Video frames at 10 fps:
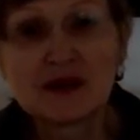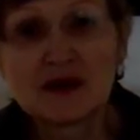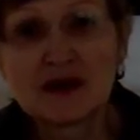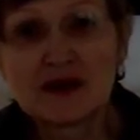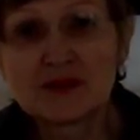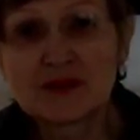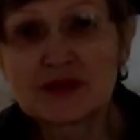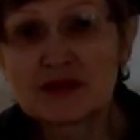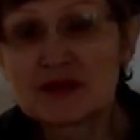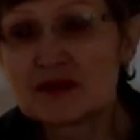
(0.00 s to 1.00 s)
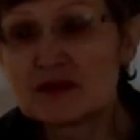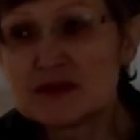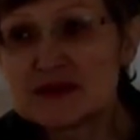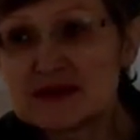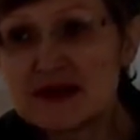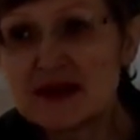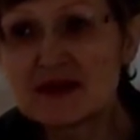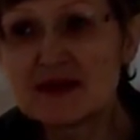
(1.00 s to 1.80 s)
The mistake